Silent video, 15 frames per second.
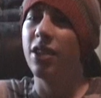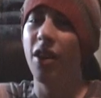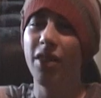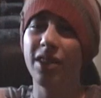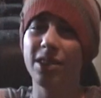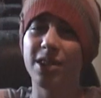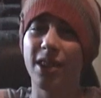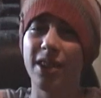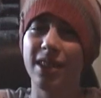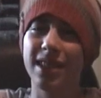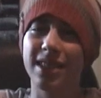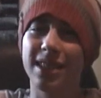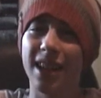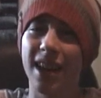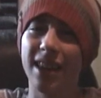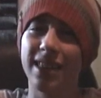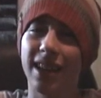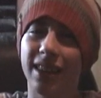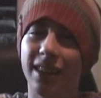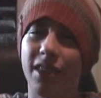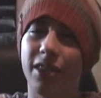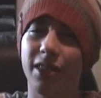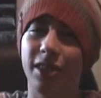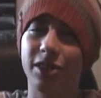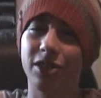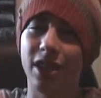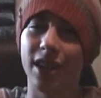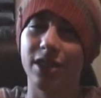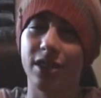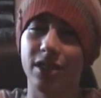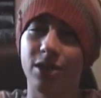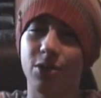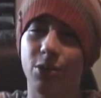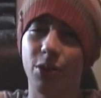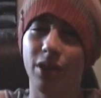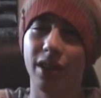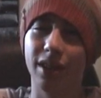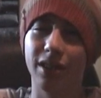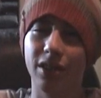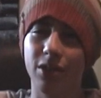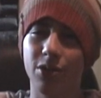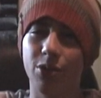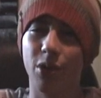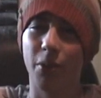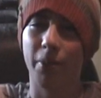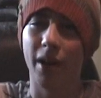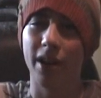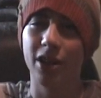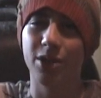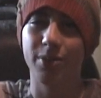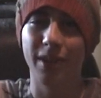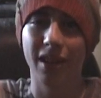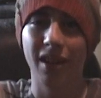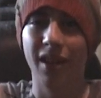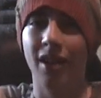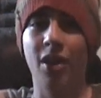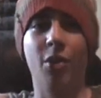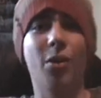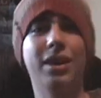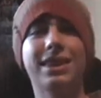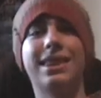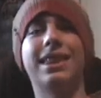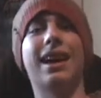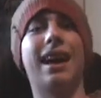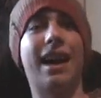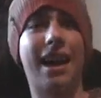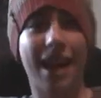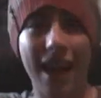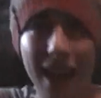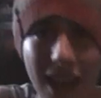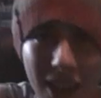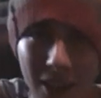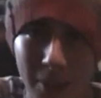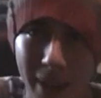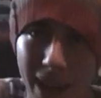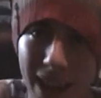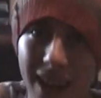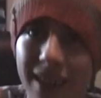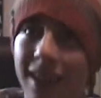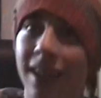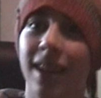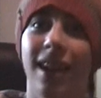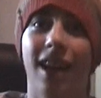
You know, they're starting to say that lethal injection is cruel and unusual punishment. What the hell, man?